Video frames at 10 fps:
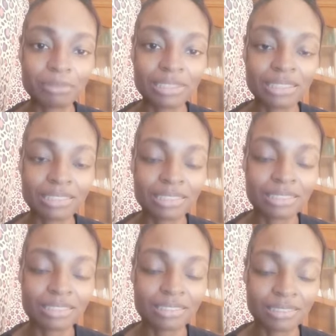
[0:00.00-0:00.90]
But
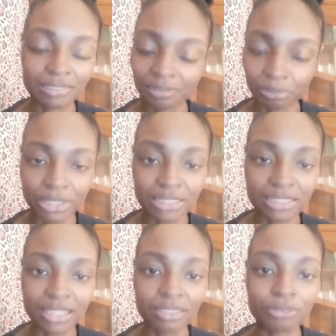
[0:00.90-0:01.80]
it's praise
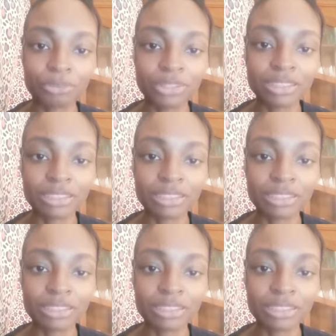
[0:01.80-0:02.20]
God for it.